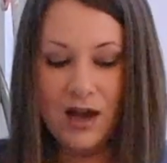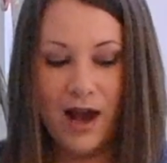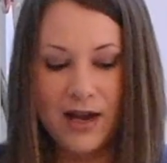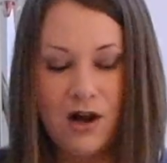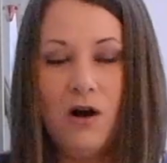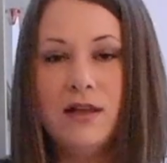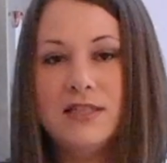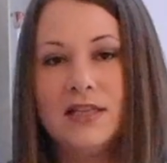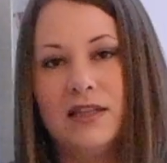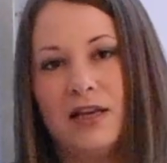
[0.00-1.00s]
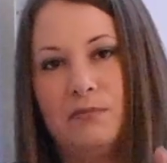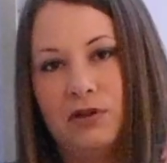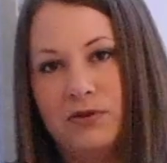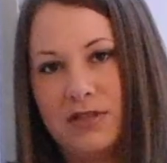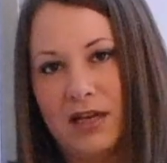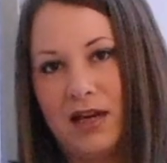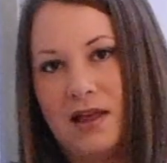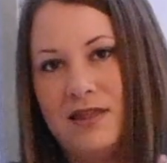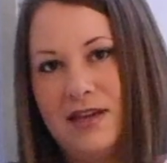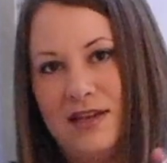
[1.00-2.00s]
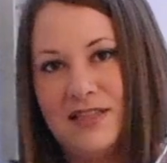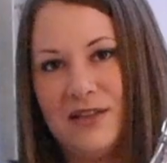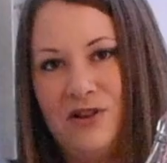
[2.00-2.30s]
I constantly am losing these